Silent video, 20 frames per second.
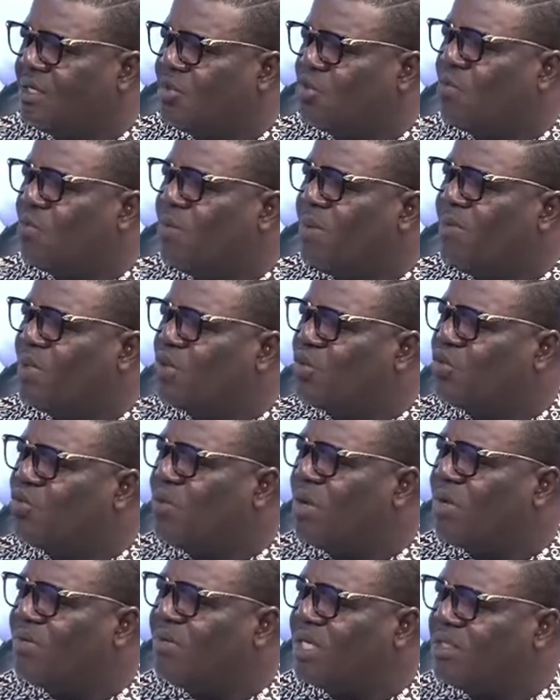So maybe
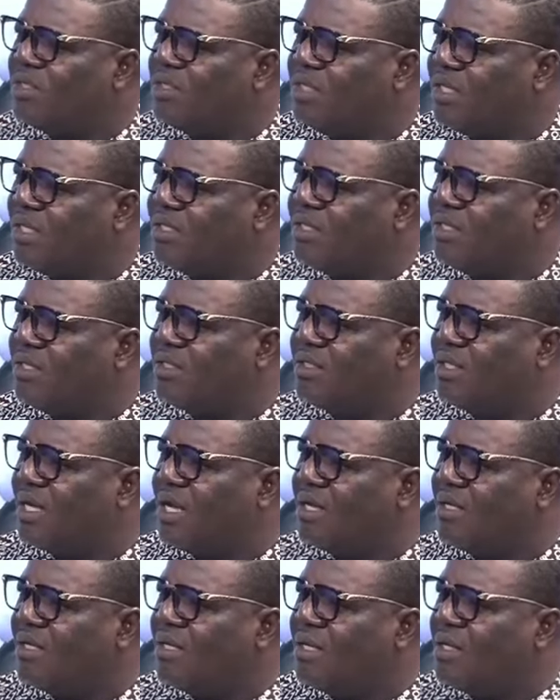200 years later,
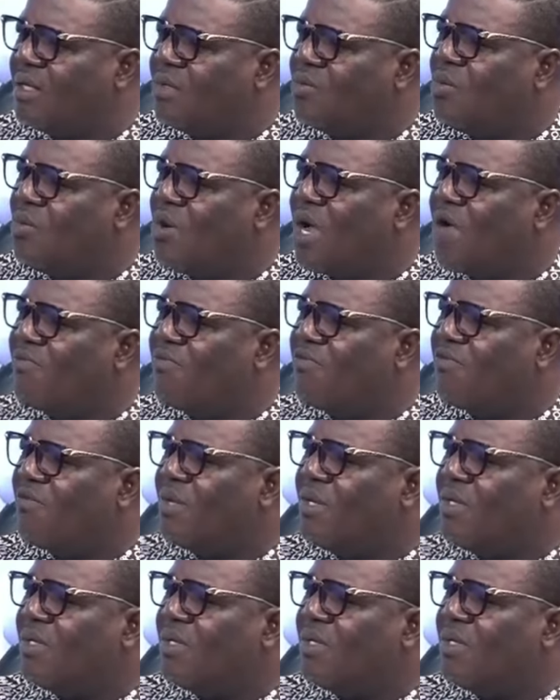we'll